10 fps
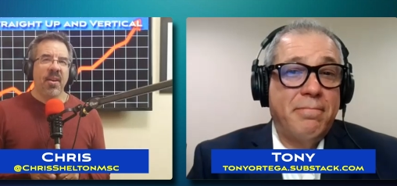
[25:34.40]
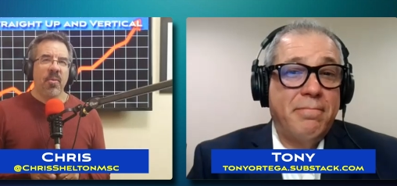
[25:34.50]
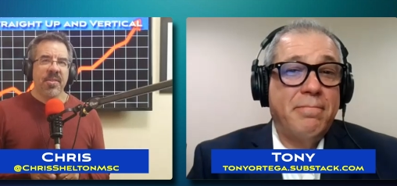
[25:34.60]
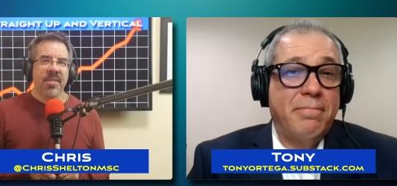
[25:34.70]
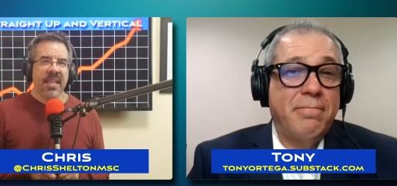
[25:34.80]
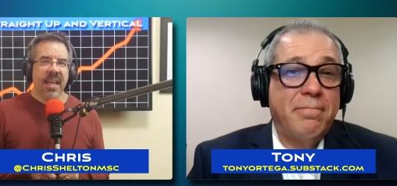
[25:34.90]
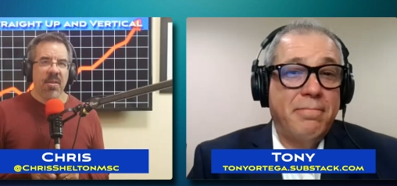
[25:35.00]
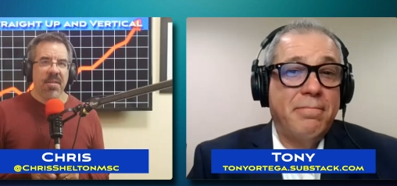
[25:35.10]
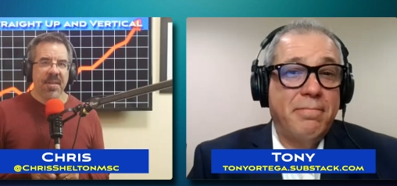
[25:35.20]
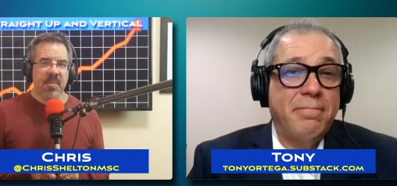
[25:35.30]
Speaker 1: we'll see how
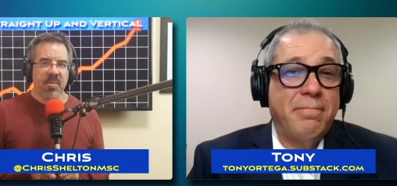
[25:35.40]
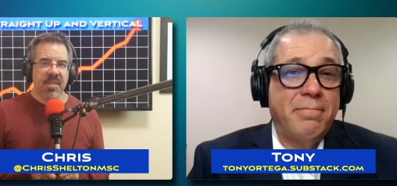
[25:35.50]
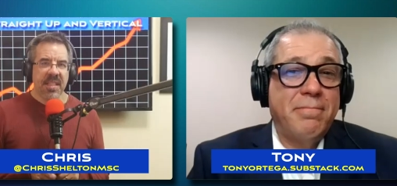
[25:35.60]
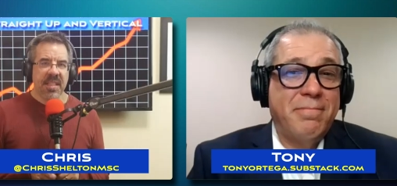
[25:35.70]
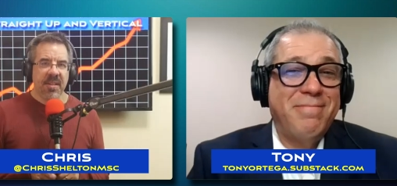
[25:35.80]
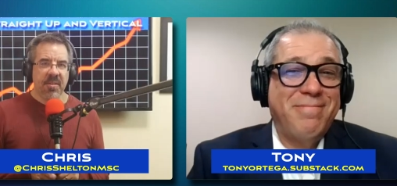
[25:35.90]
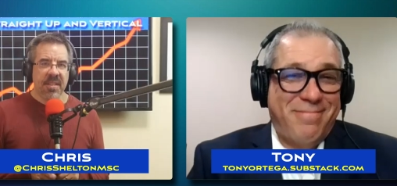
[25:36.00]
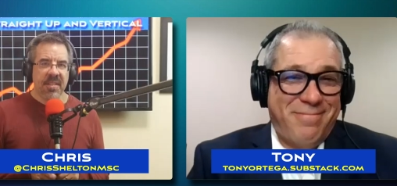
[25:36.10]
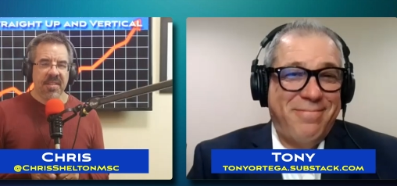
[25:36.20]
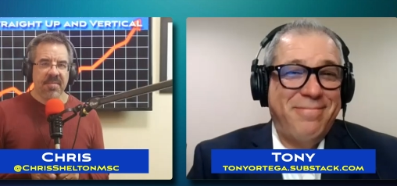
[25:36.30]
things proceed here
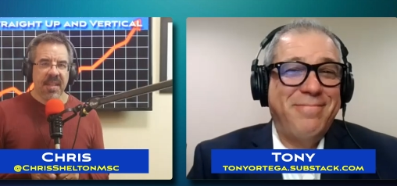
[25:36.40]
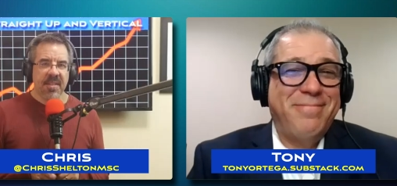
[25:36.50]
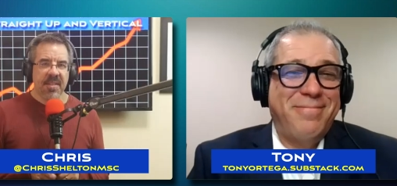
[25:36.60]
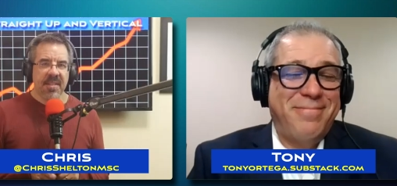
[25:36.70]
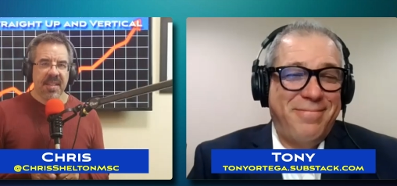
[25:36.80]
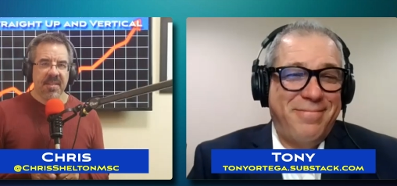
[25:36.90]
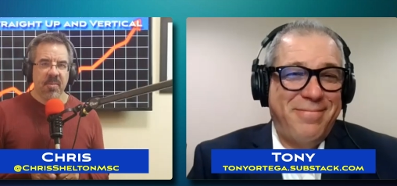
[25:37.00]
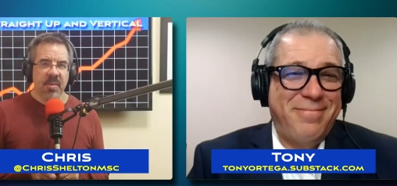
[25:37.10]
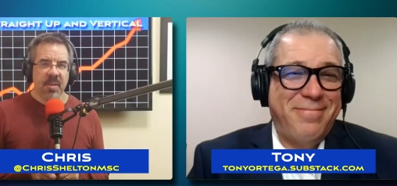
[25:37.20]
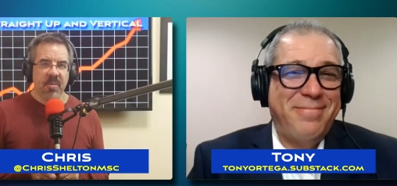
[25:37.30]
this as as
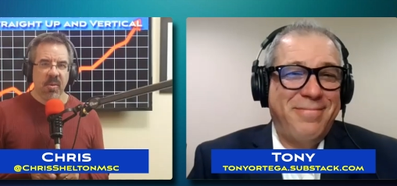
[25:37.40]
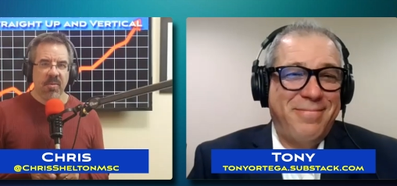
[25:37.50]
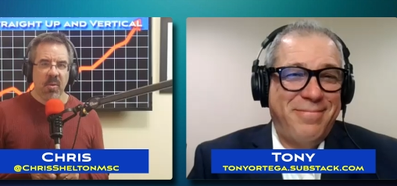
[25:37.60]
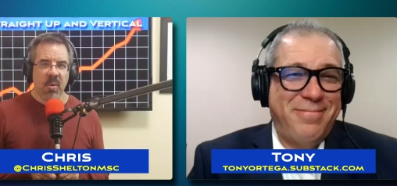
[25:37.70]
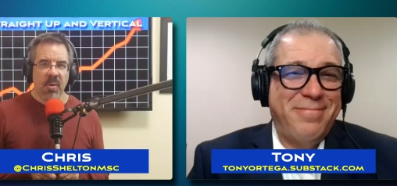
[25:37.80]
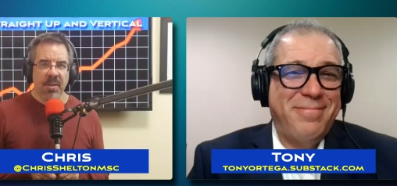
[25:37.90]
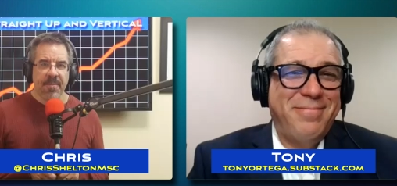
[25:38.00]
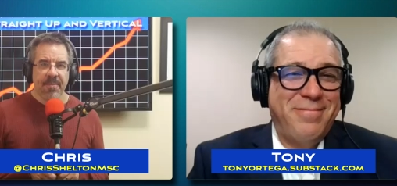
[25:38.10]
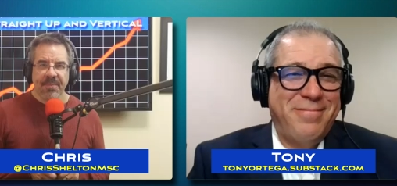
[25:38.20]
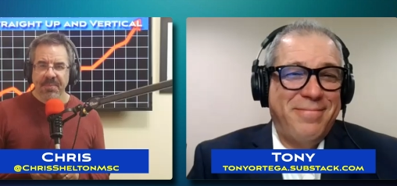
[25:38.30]
we roll forward.
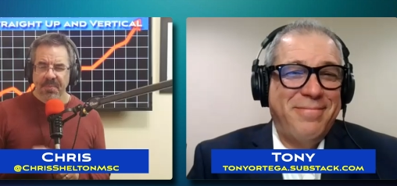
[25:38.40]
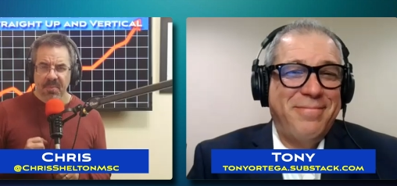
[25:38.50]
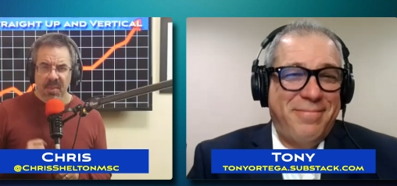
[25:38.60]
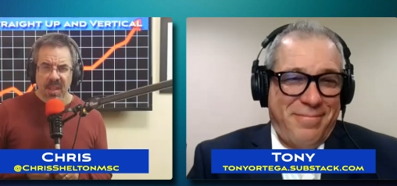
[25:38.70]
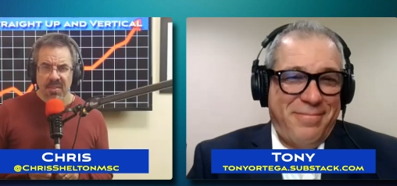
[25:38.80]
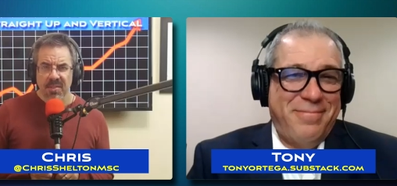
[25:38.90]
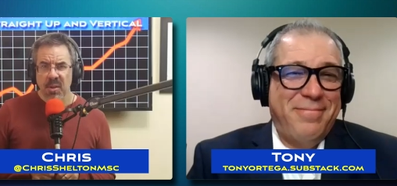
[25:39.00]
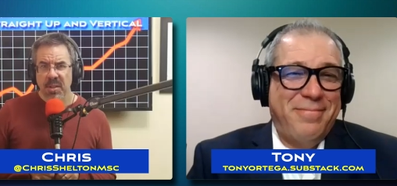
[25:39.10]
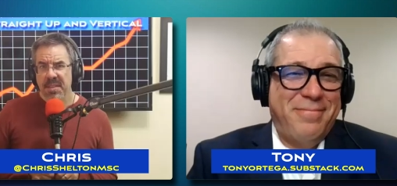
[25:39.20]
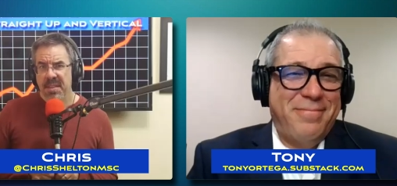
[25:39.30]

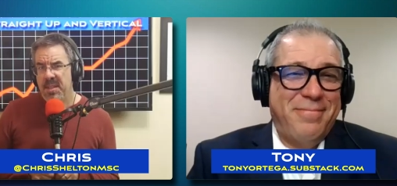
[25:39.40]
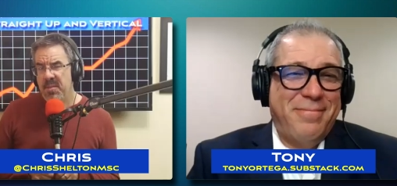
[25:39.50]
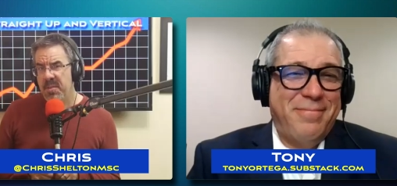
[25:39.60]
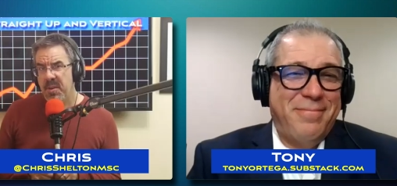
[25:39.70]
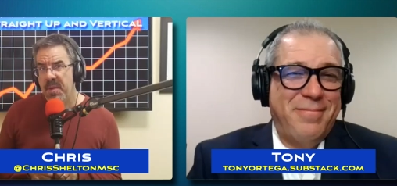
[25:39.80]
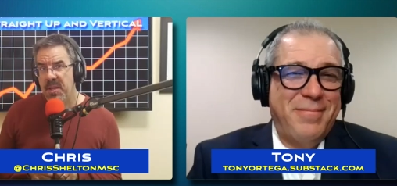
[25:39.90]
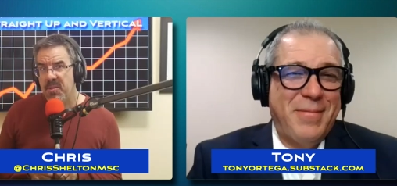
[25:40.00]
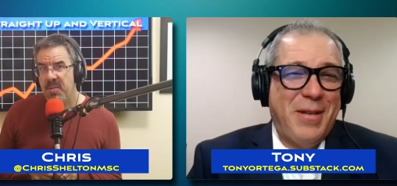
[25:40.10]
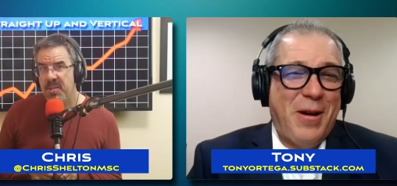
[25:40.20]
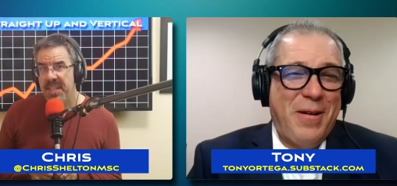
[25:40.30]
Tony, thank you very much
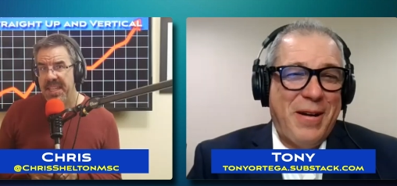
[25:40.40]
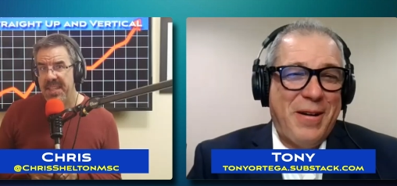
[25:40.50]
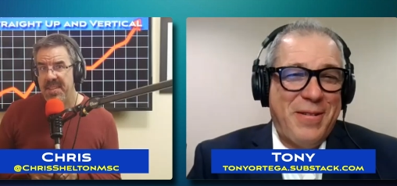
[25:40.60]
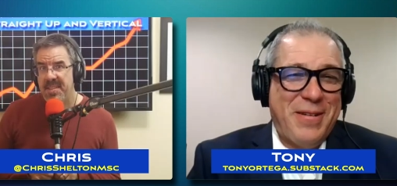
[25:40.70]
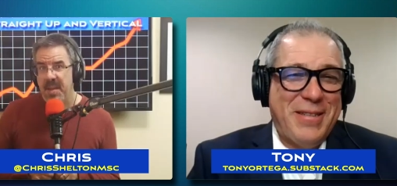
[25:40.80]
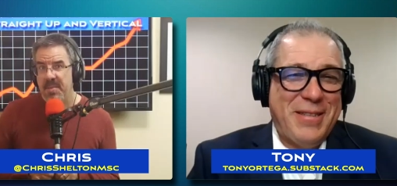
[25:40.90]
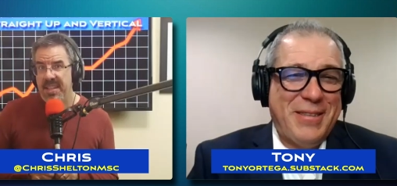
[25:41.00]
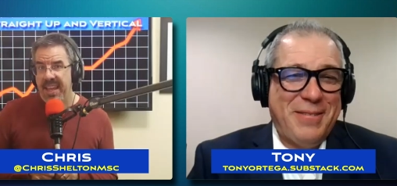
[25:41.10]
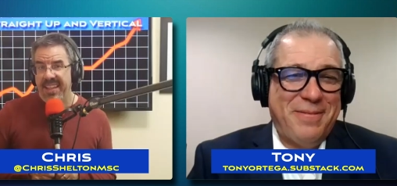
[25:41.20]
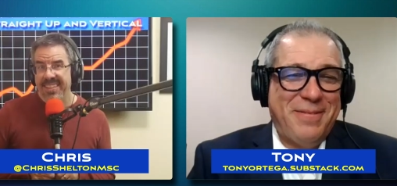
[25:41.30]
Speaker 2: for taking right, the time Chris.
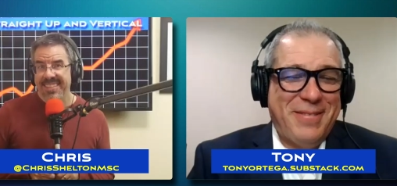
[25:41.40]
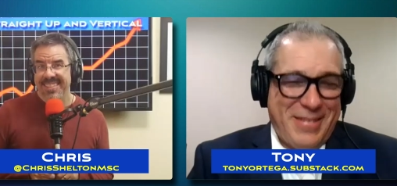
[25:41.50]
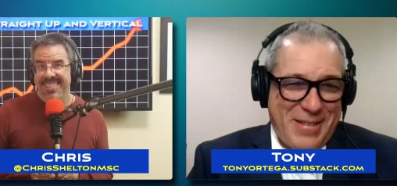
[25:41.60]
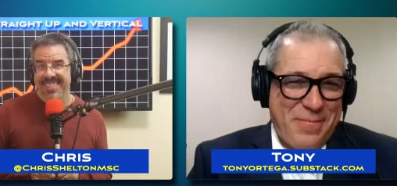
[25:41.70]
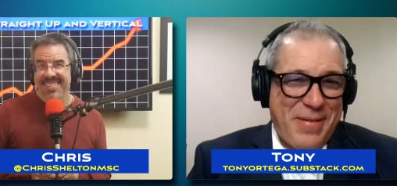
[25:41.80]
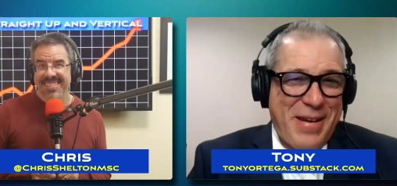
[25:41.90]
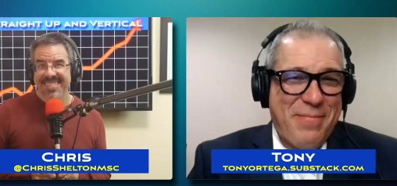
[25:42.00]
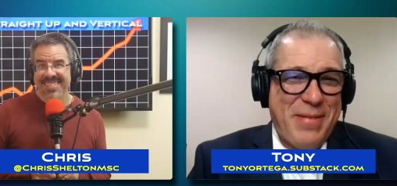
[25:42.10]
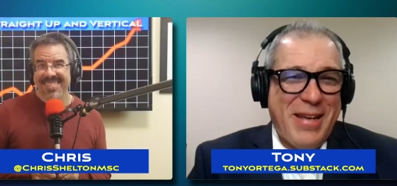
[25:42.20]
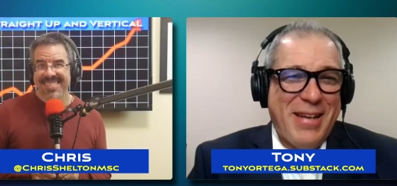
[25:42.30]
today. You
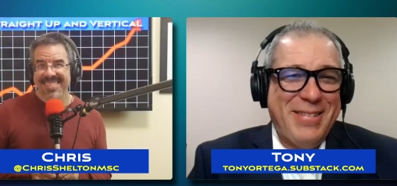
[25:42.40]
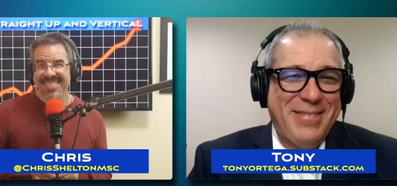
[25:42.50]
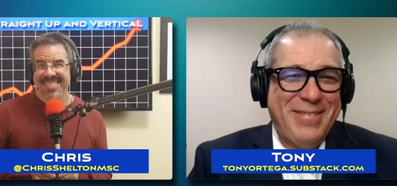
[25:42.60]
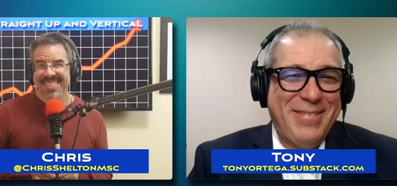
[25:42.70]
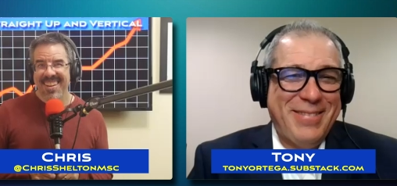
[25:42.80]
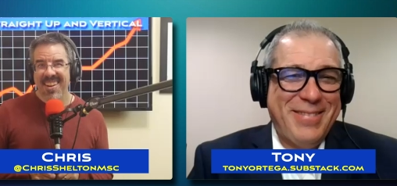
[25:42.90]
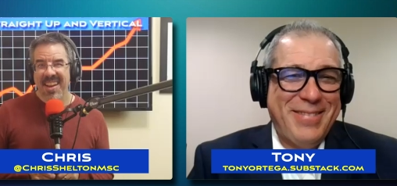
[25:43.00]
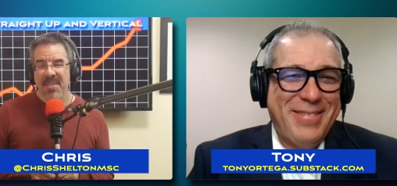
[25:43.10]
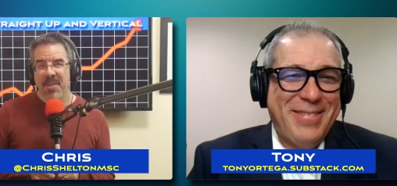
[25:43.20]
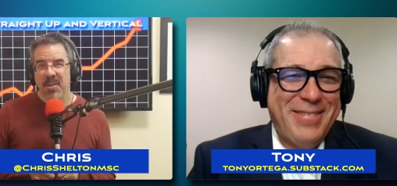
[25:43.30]
bet, man.
Speaker 1: All
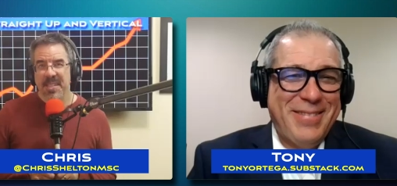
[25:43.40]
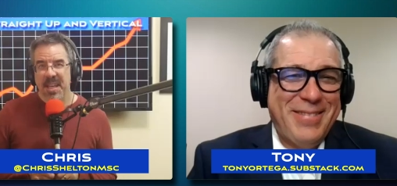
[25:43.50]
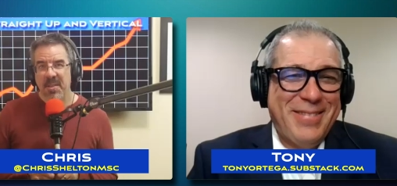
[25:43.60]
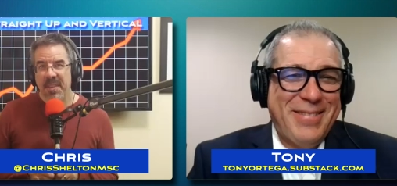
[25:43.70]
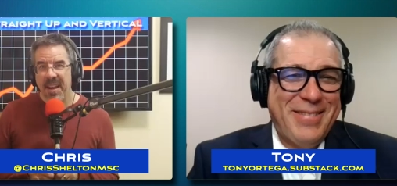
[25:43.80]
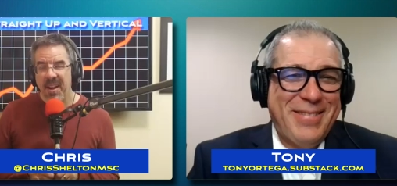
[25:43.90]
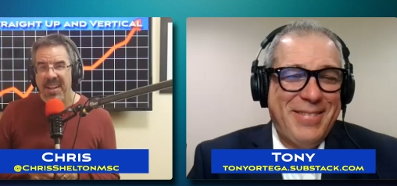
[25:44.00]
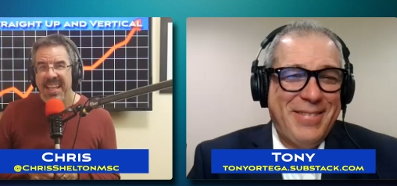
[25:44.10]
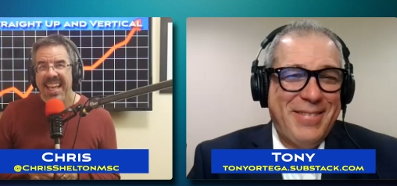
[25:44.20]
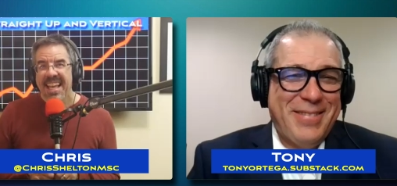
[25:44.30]
right, folks out there,
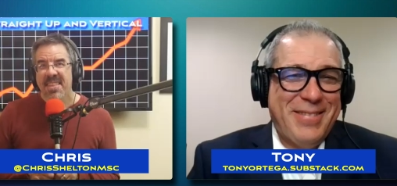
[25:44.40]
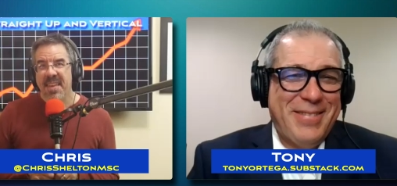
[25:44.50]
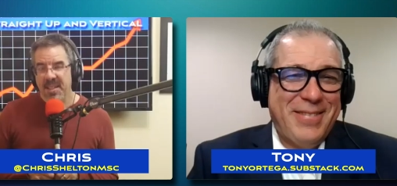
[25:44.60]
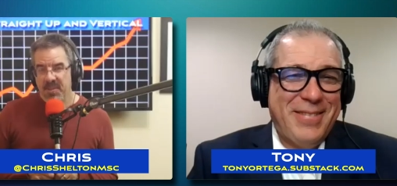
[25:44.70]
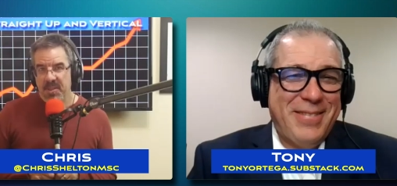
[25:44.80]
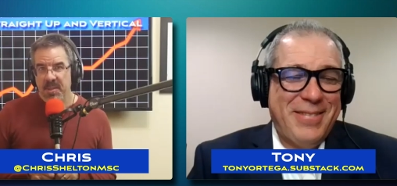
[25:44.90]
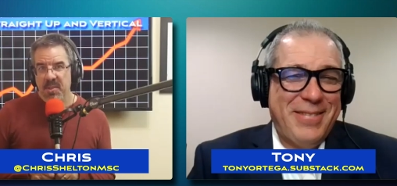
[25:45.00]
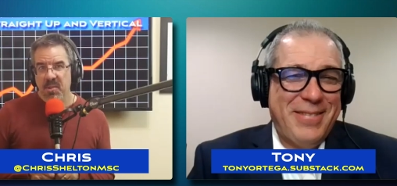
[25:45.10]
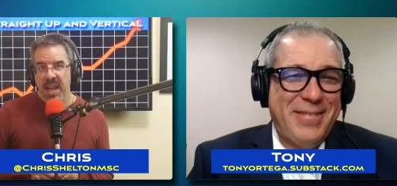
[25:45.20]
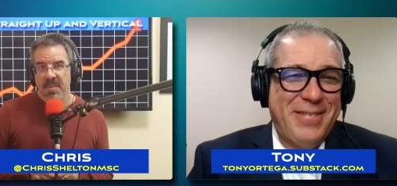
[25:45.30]
thanks for
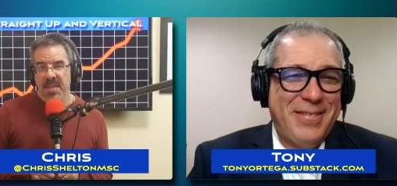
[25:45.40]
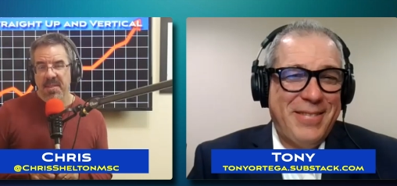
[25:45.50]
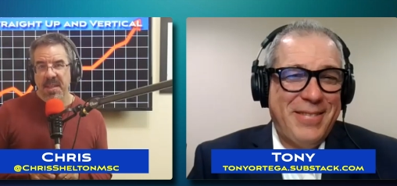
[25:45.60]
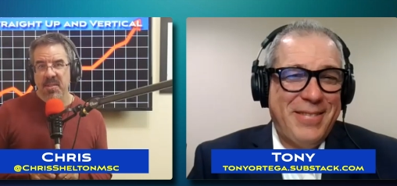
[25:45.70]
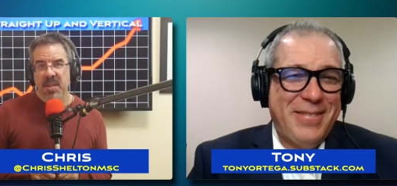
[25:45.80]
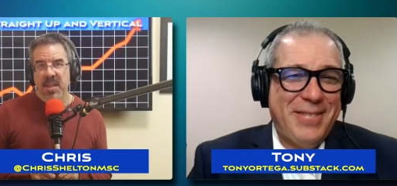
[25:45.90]
subscribing. Thanks for